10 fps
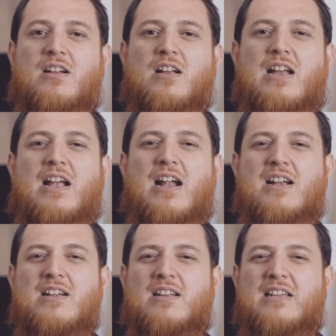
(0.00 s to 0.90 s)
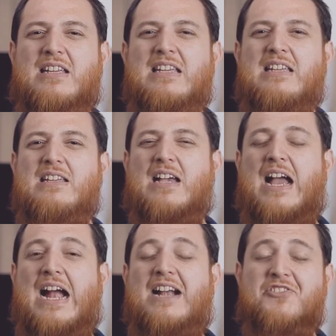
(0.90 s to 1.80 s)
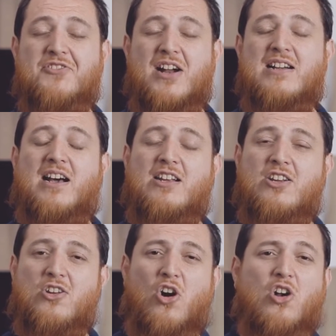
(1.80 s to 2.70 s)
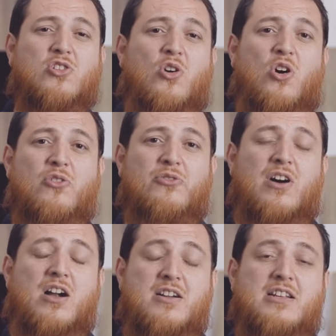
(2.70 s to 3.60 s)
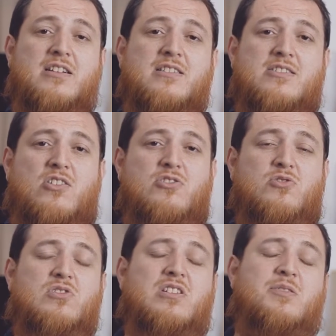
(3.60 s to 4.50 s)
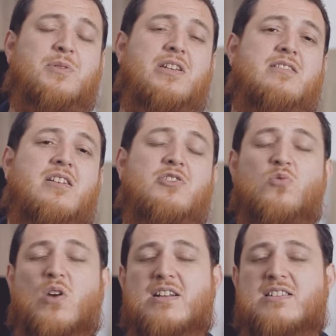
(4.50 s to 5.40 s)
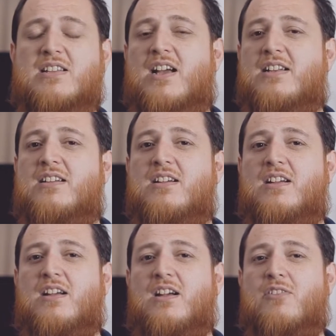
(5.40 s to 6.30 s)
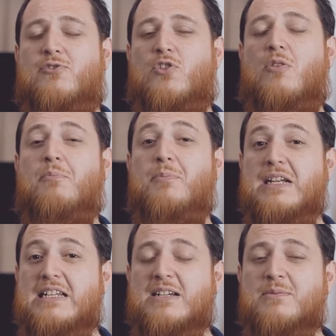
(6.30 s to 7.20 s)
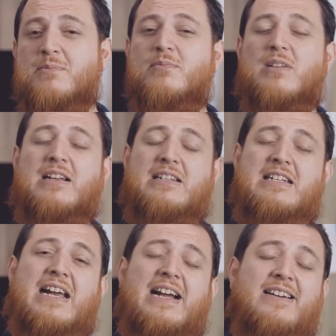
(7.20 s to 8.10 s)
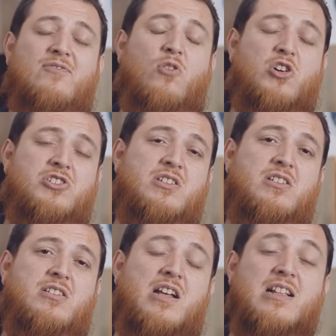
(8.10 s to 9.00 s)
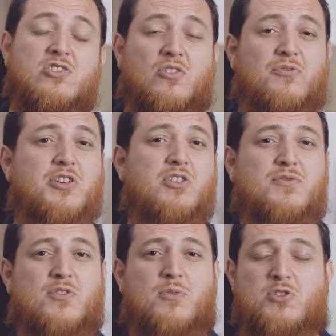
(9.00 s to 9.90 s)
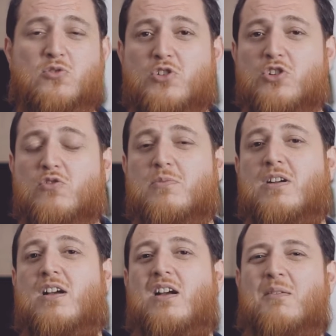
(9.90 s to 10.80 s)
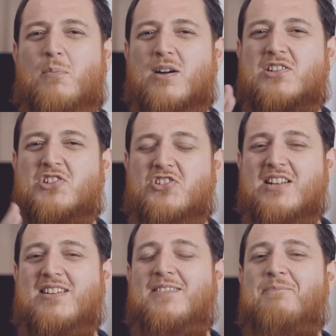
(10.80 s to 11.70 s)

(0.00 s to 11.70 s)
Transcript: and he had read a lot of articles on user experience and UI design from Medium. He had watched uh, tons of videos from YouTube, but still